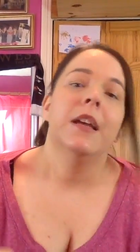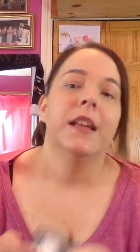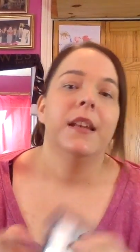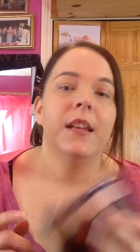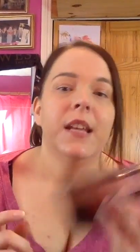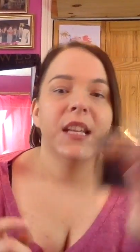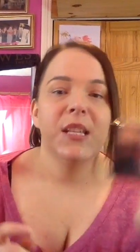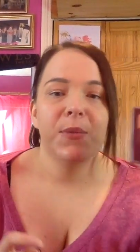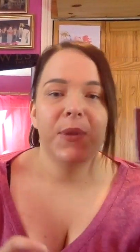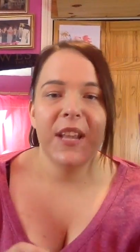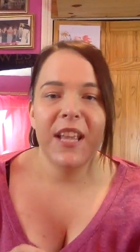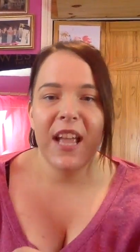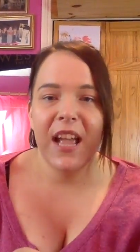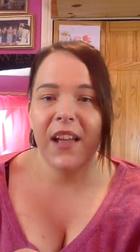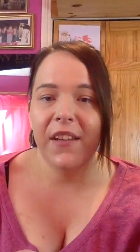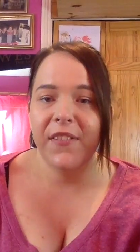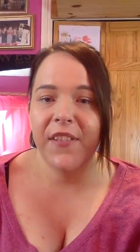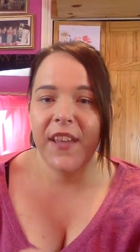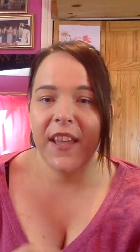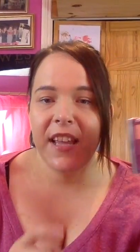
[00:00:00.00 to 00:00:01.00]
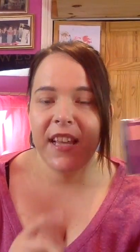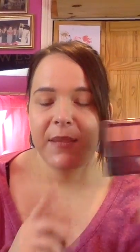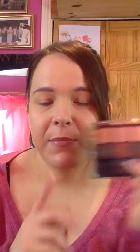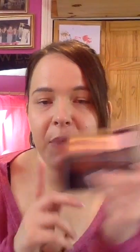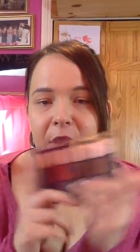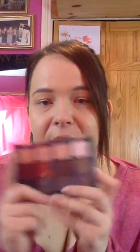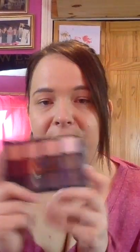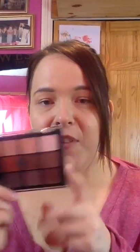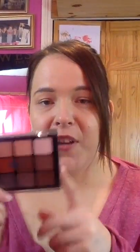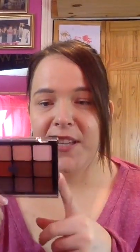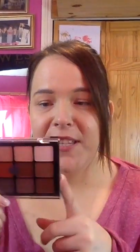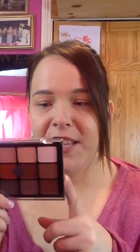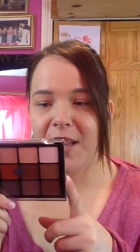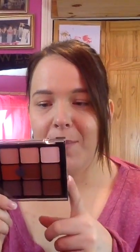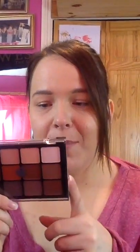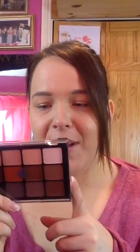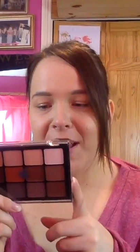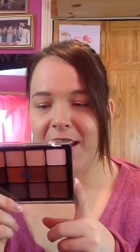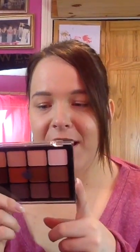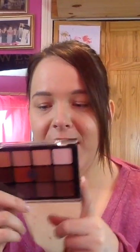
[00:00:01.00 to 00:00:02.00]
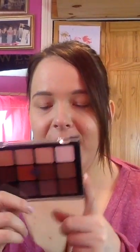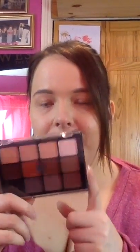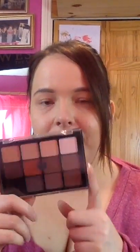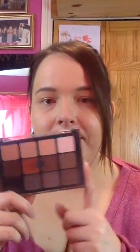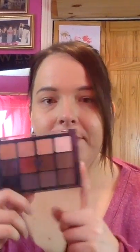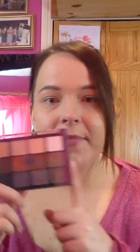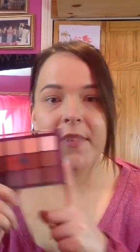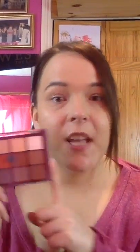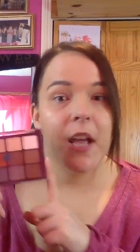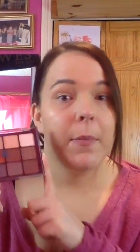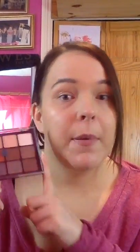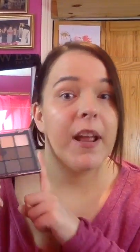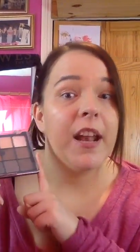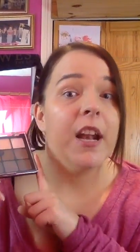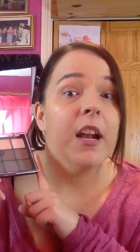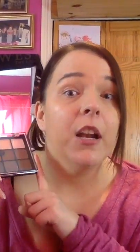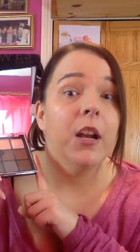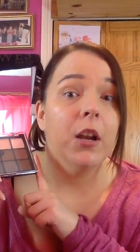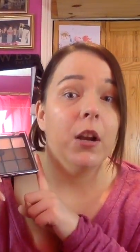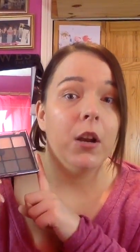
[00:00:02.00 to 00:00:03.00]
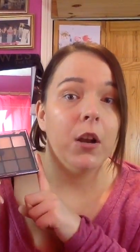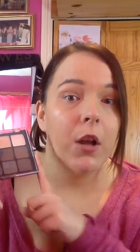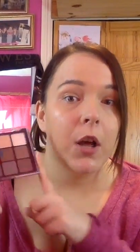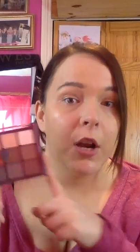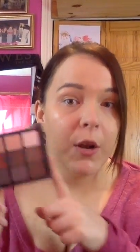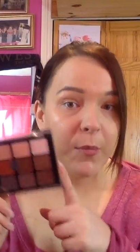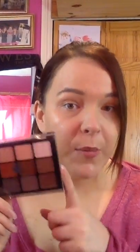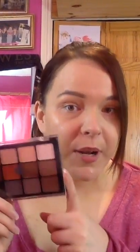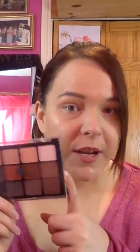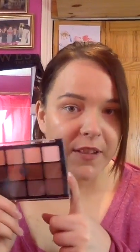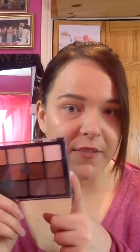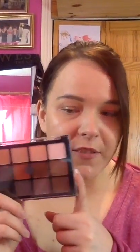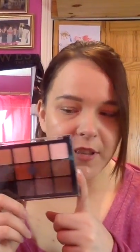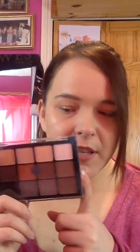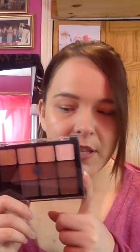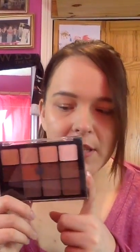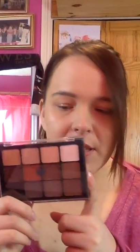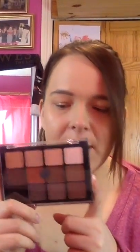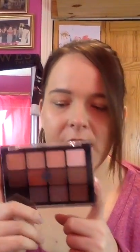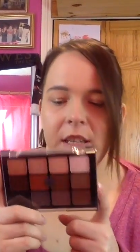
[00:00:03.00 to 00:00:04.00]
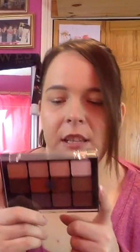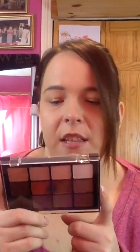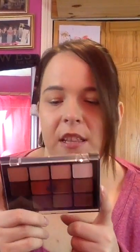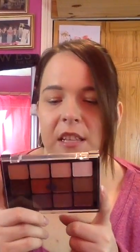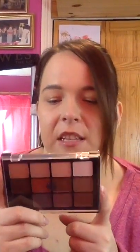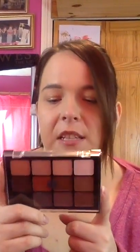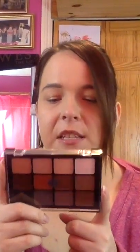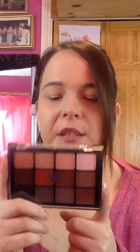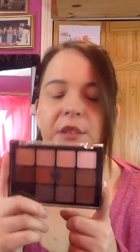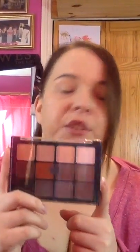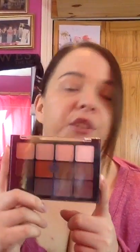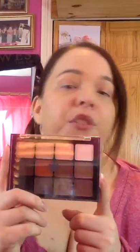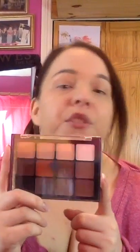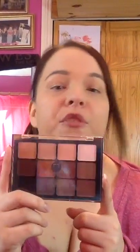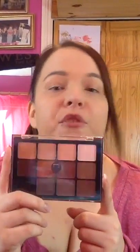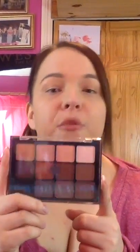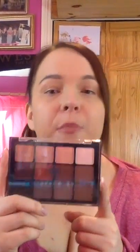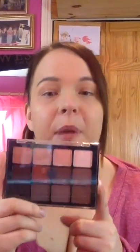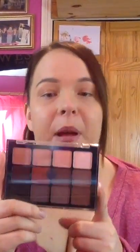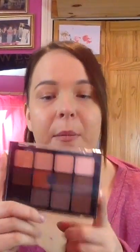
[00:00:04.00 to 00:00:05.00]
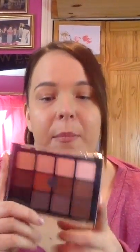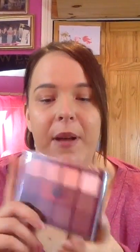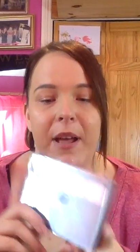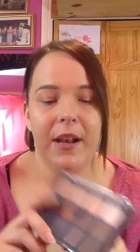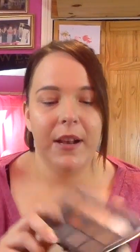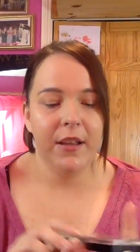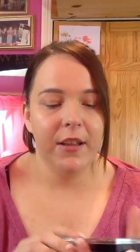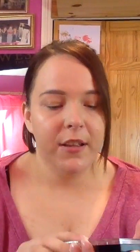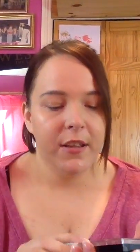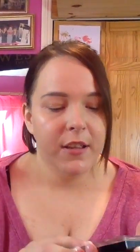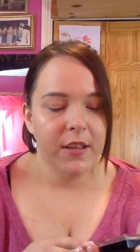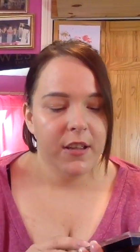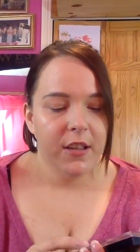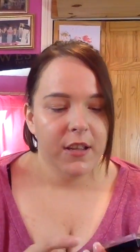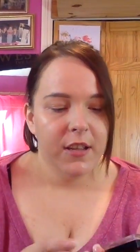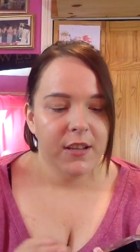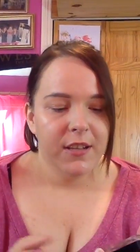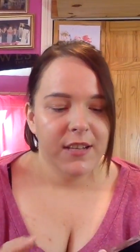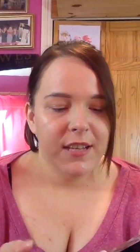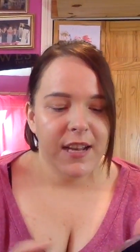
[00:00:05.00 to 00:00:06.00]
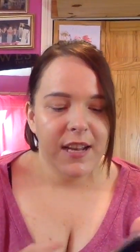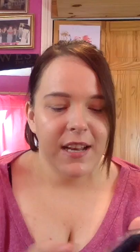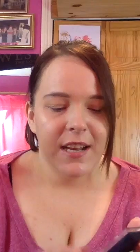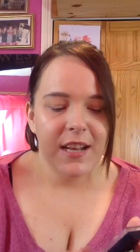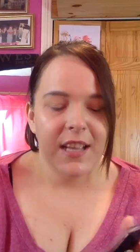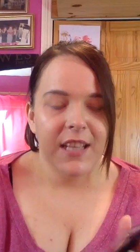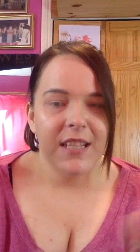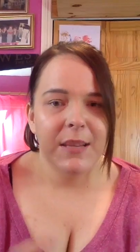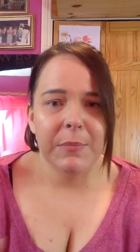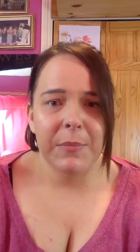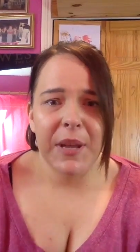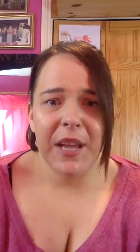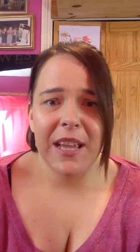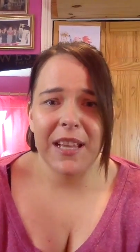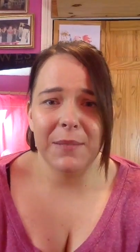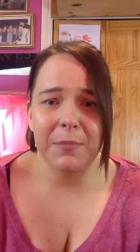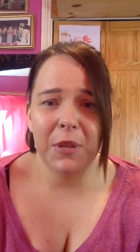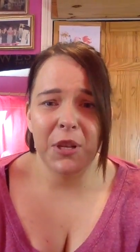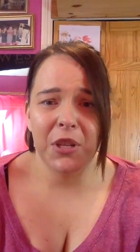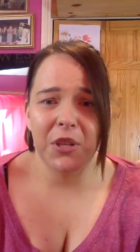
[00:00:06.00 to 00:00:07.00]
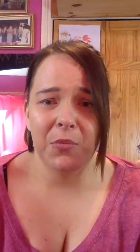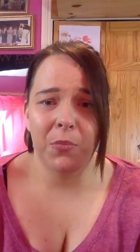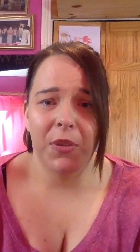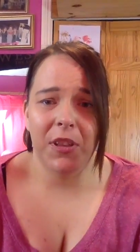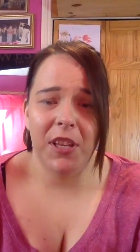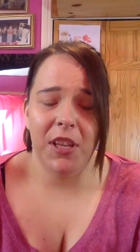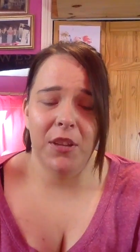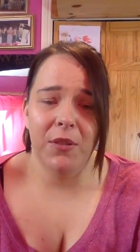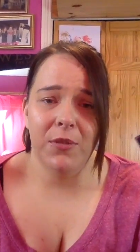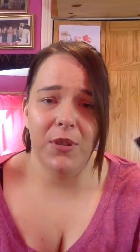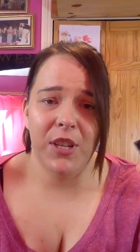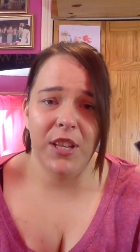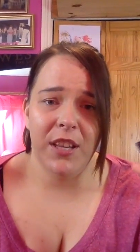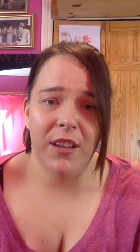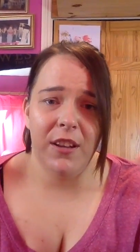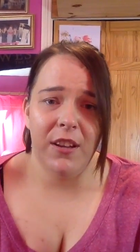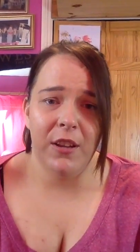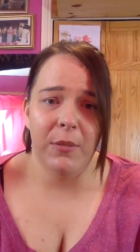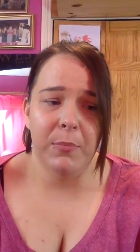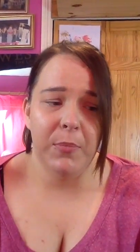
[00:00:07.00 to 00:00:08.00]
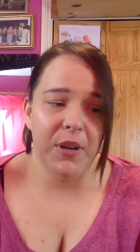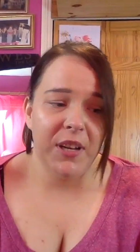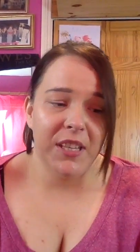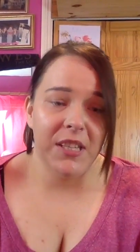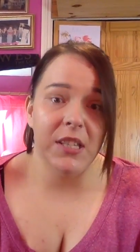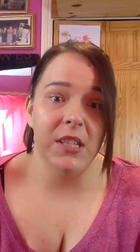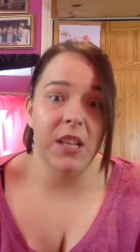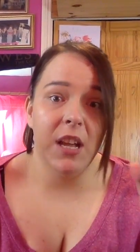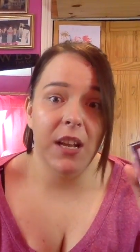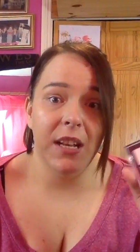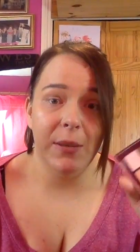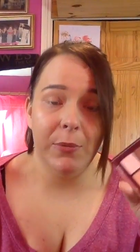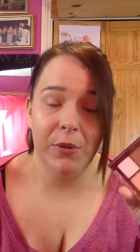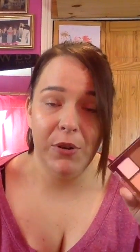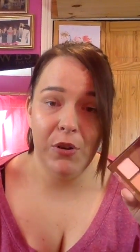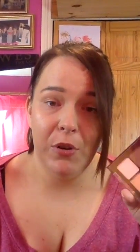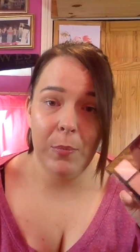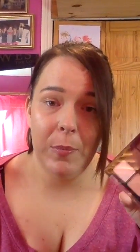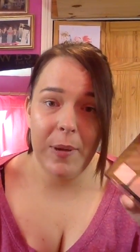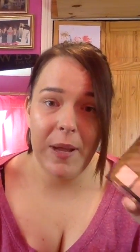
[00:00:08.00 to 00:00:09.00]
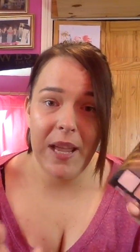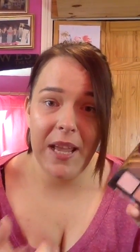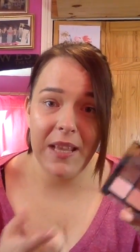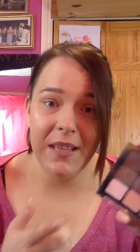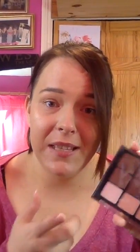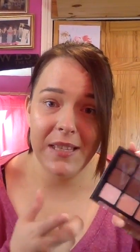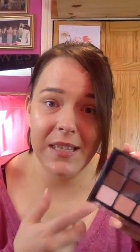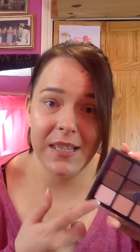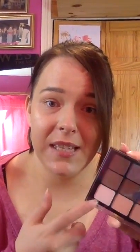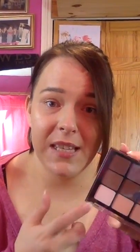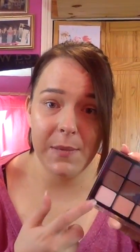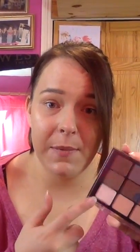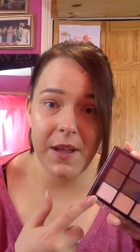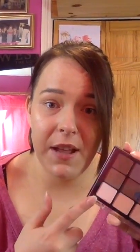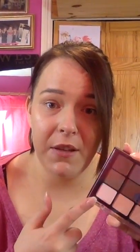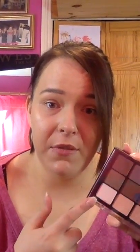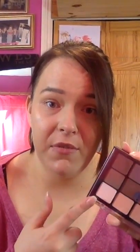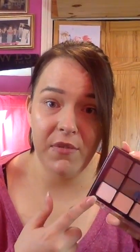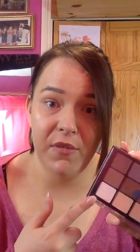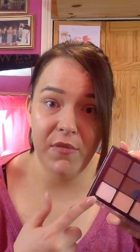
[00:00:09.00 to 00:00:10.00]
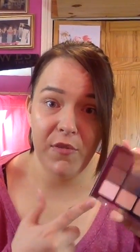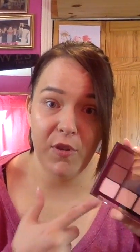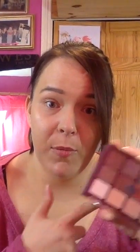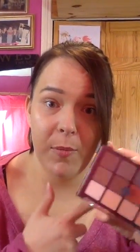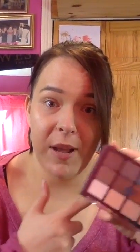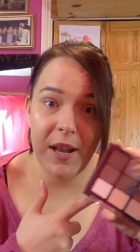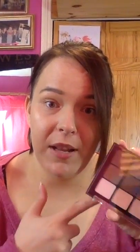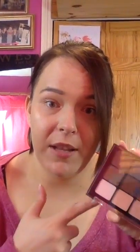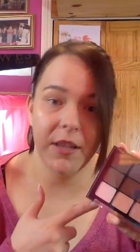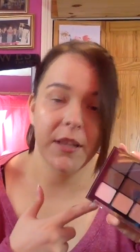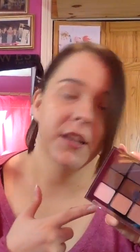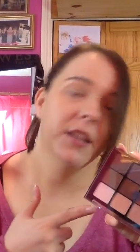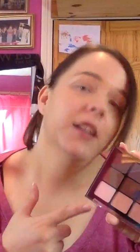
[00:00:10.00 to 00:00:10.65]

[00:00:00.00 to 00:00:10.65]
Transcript: Next one I have here is my Vizout palette. I paid a lot of money for this. This is the Neutral Matte palette. Technically I didn't pay as much as what they usually are, but I certainly would not pay £60 for a palette.